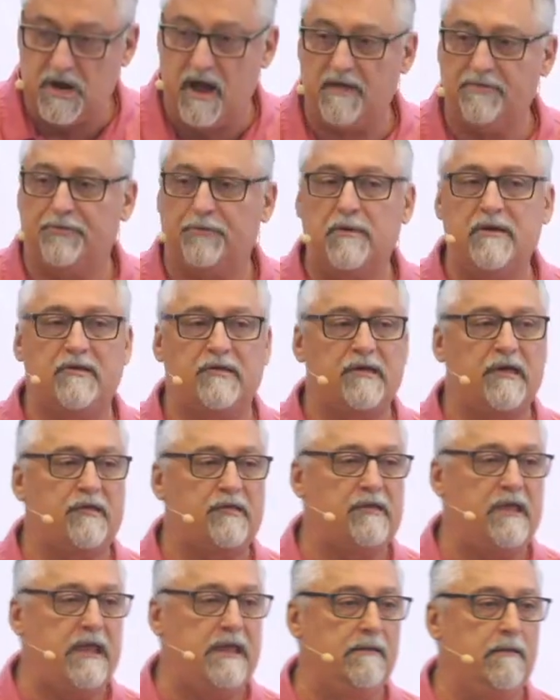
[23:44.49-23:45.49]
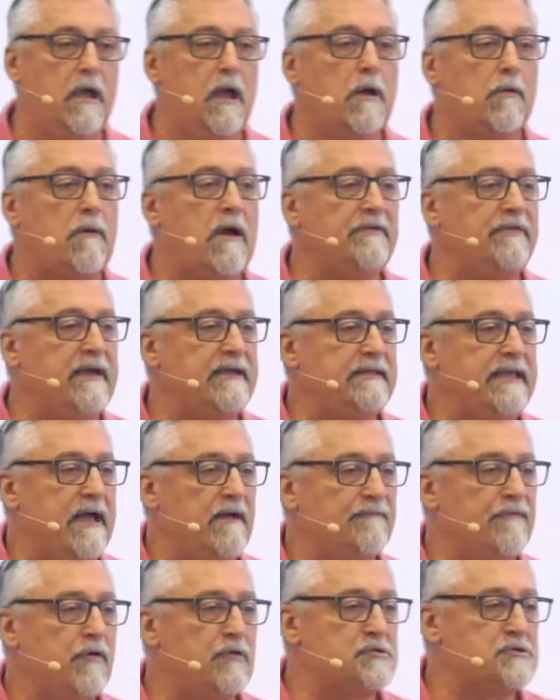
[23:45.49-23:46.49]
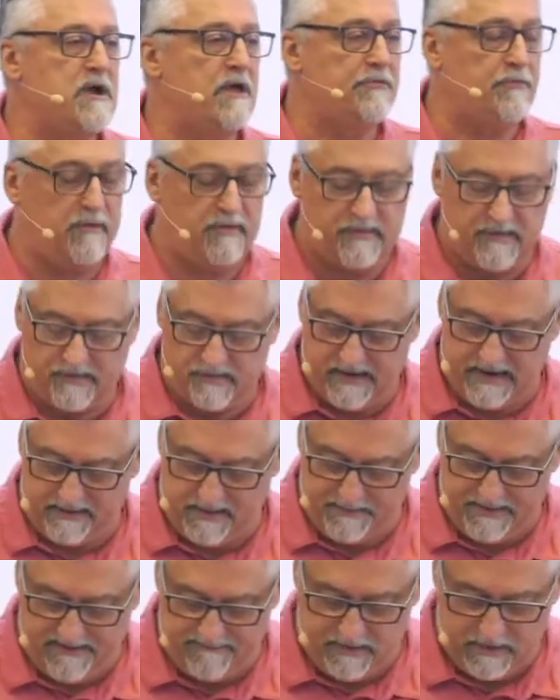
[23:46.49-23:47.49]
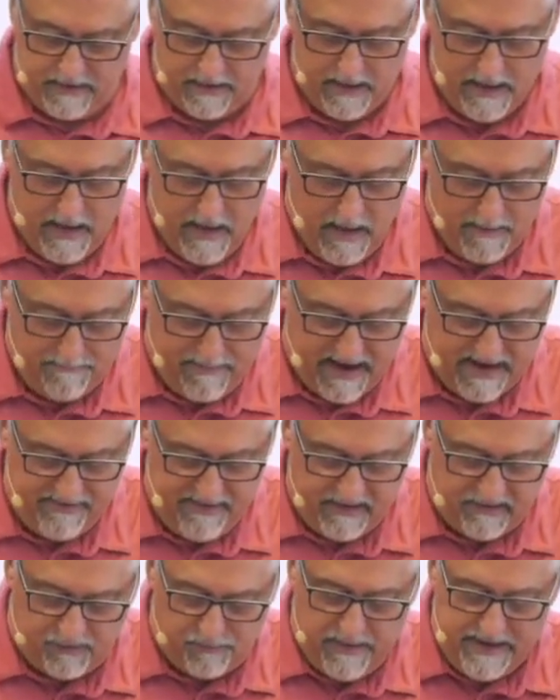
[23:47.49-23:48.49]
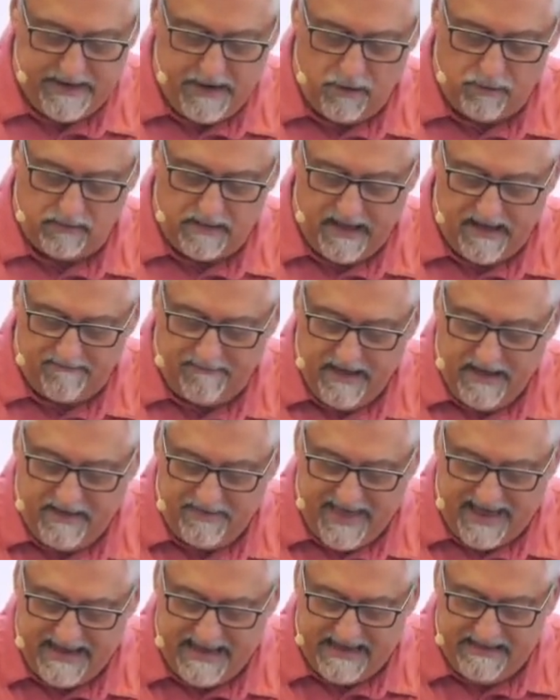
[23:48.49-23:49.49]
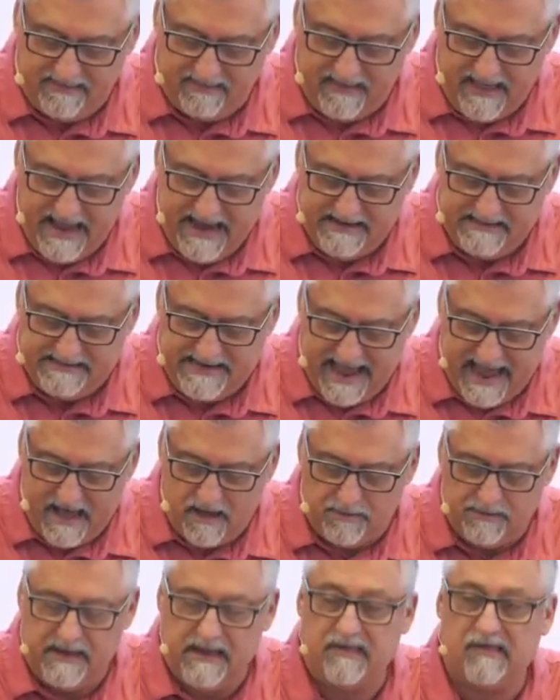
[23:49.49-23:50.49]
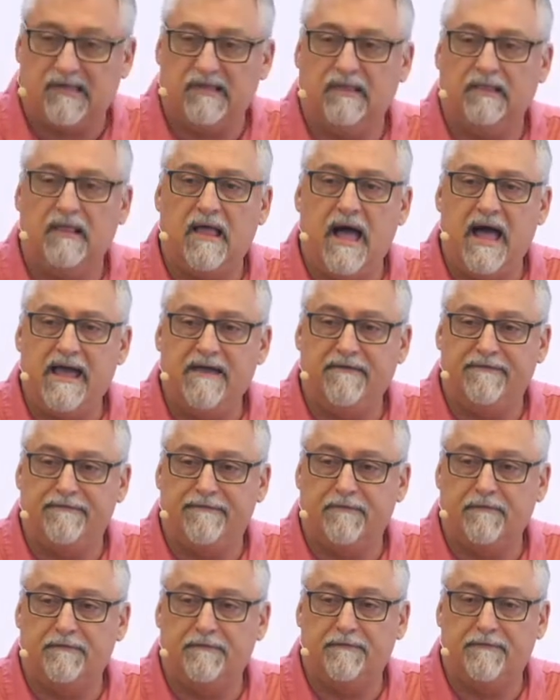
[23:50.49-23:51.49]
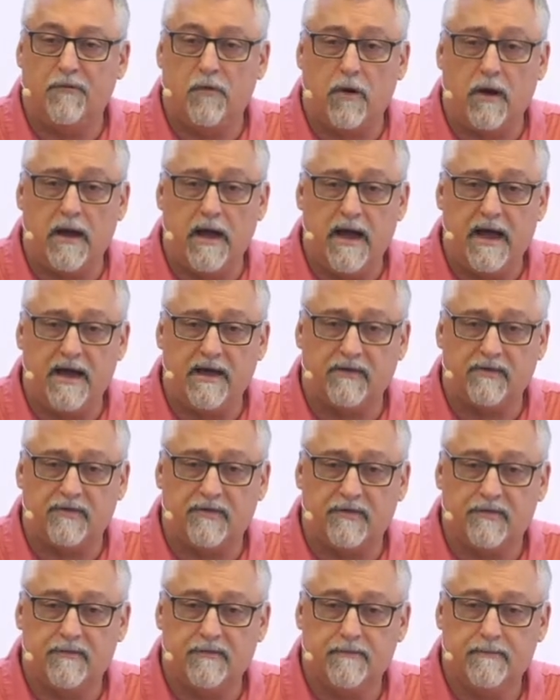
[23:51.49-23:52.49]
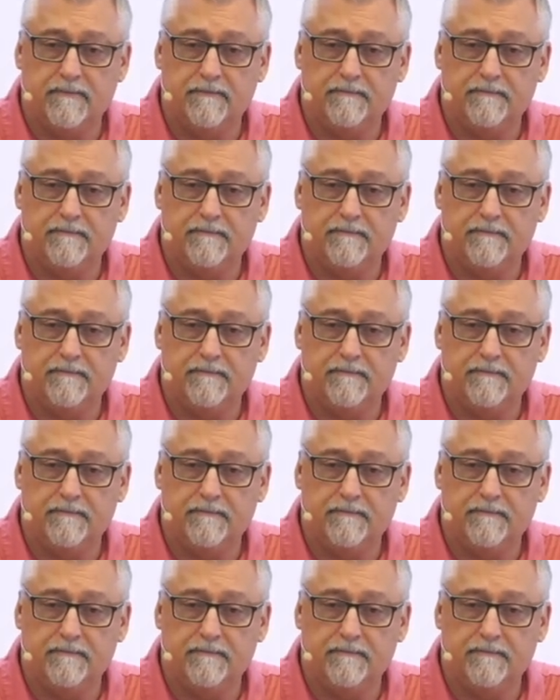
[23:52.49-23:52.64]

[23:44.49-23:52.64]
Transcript: John 3:16. Write that down. 1 John 3:16. Let me give it to you. By this we know love, that he laid down his life for us.